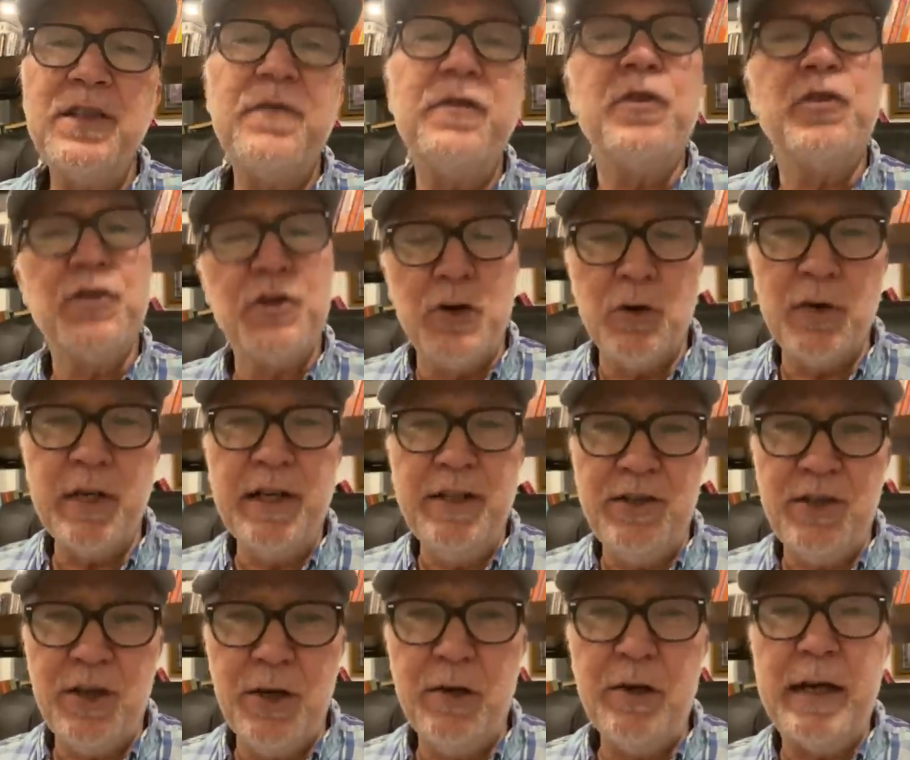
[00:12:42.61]
If you're still
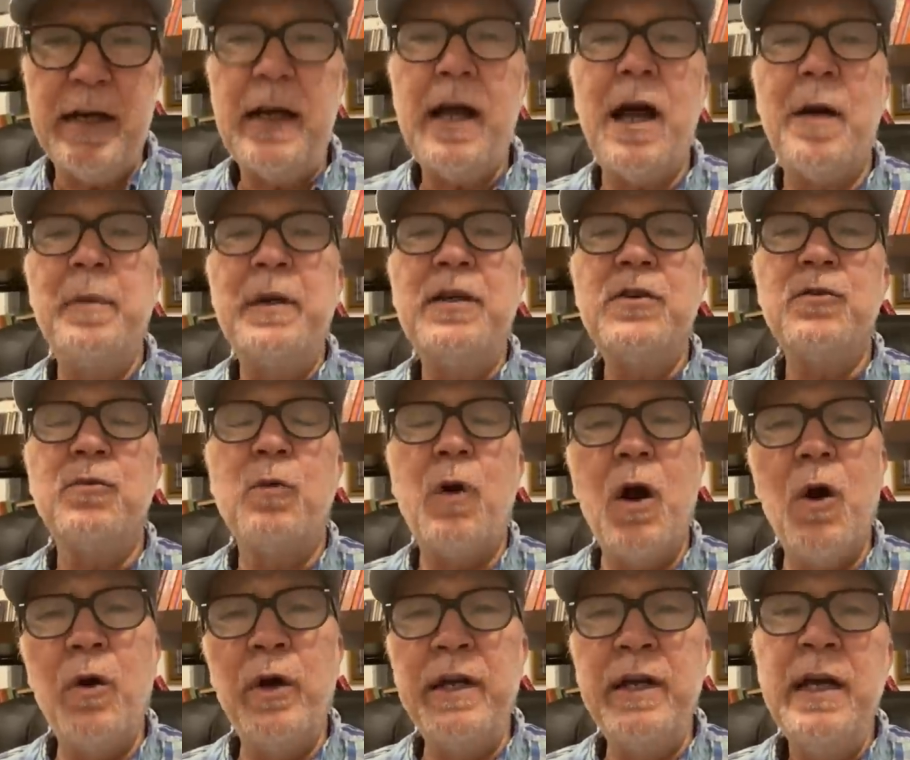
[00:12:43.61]
considering coming to
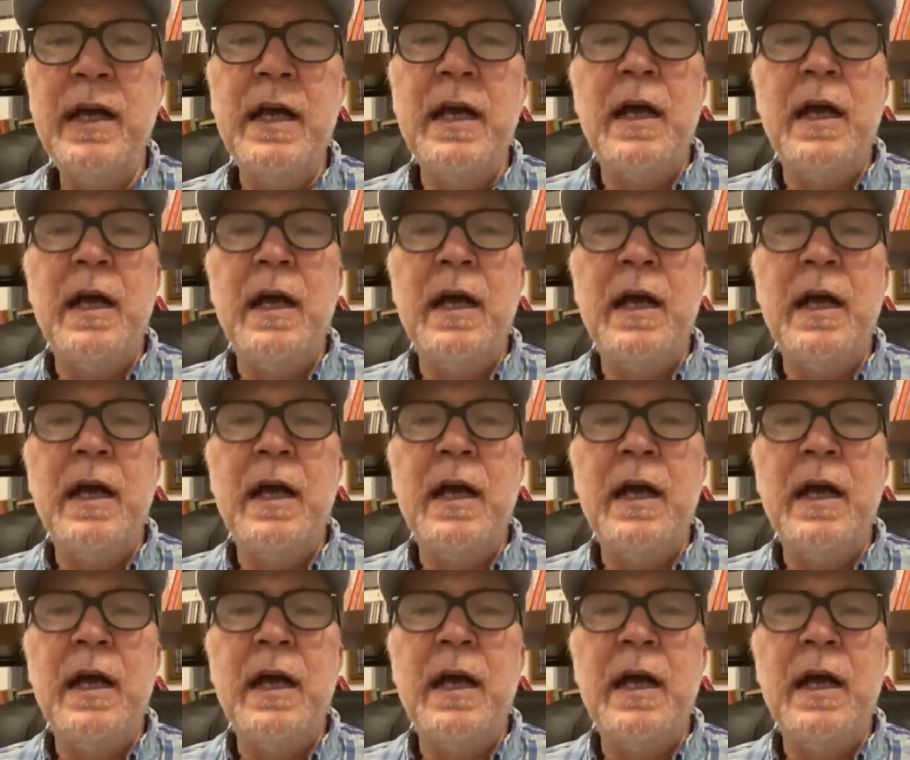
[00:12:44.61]
Rowan